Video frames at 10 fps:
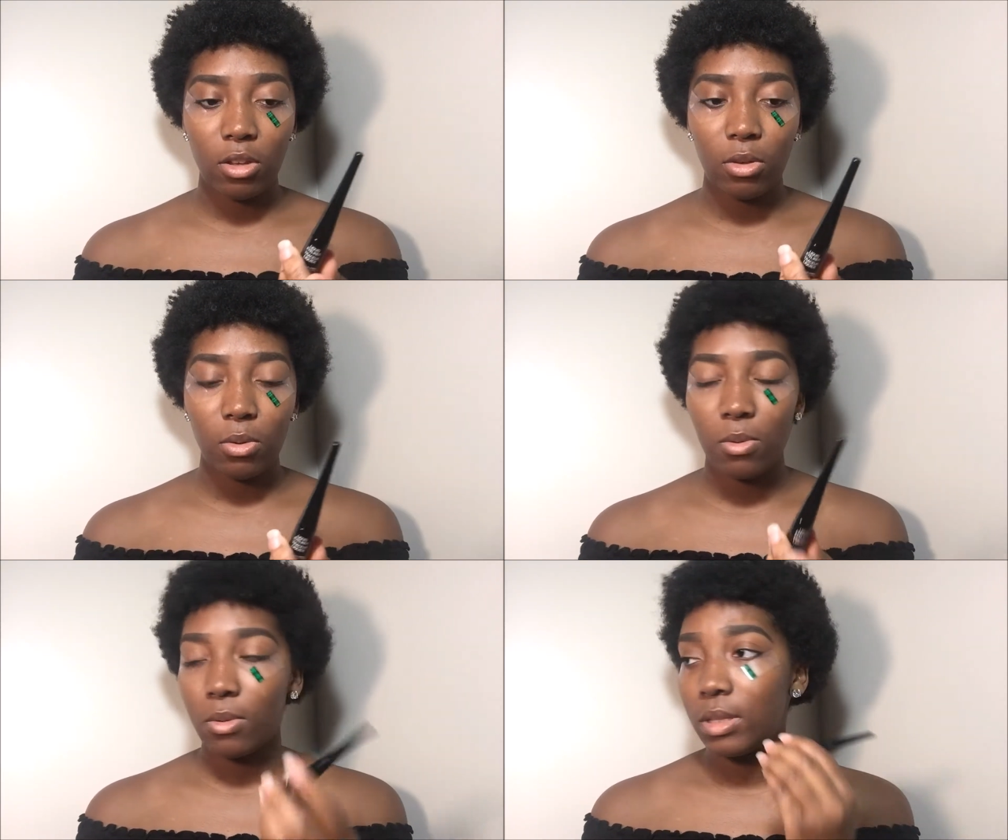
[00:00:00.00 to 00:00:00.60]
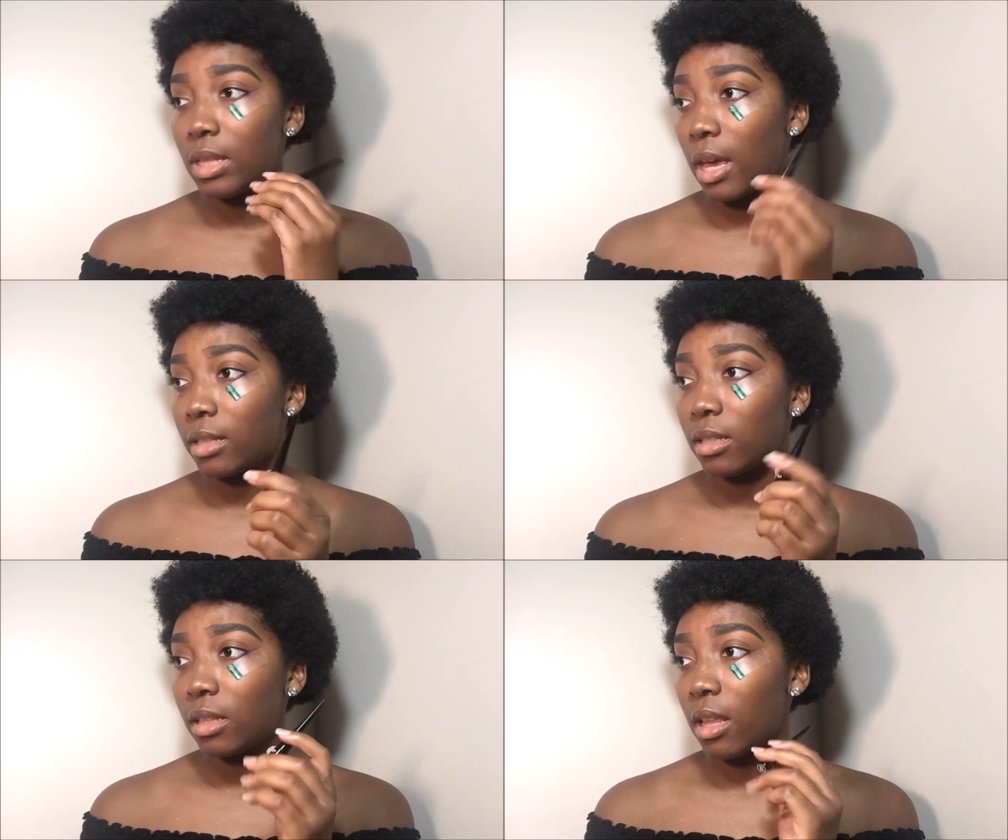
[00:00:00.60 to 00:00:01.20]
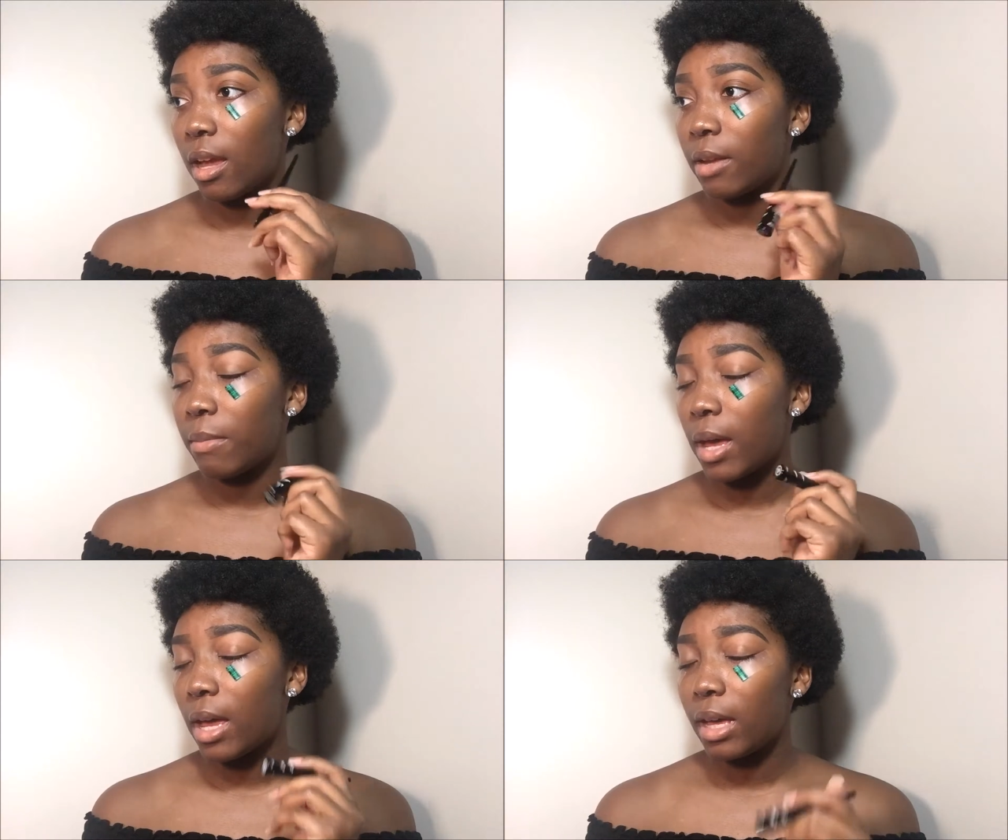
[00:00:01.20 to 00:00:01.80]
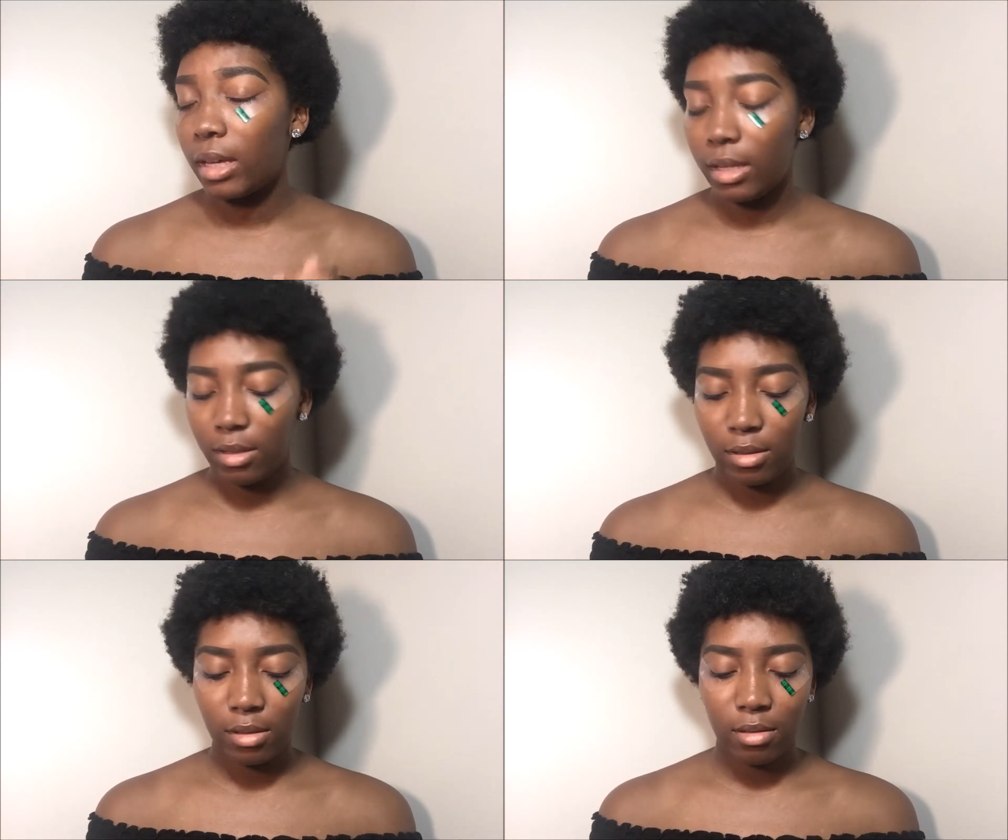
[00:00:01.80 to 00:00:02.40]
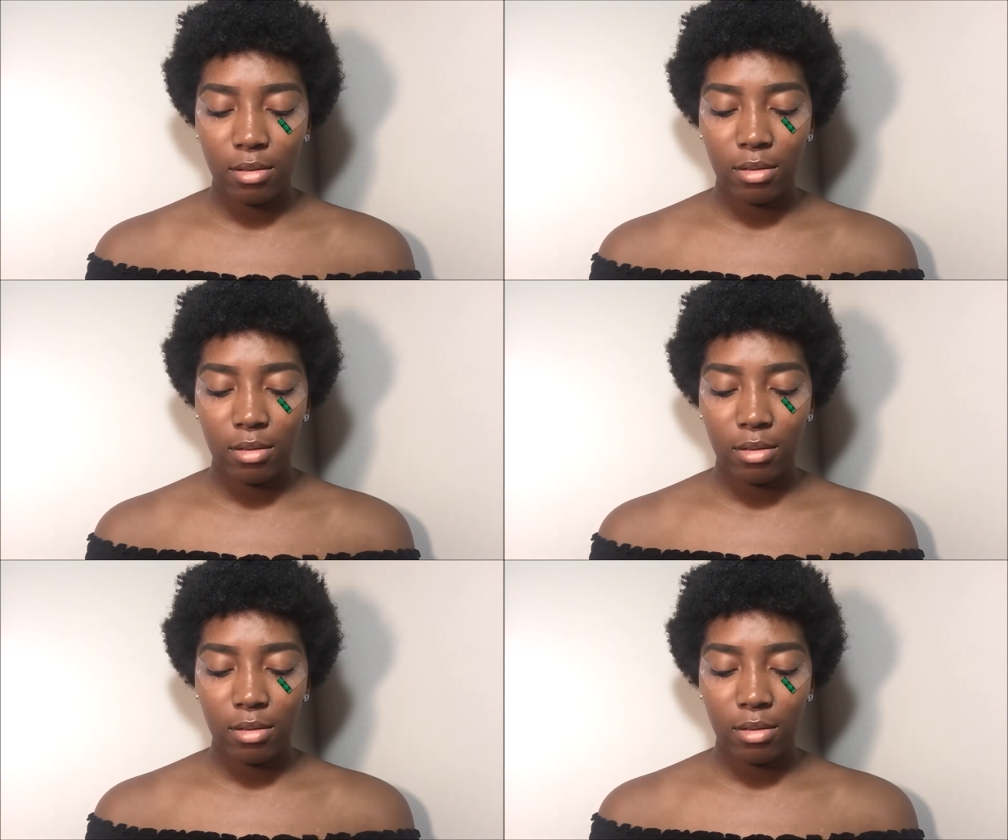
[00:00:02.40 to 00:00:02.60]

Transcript: use that to line my eyes.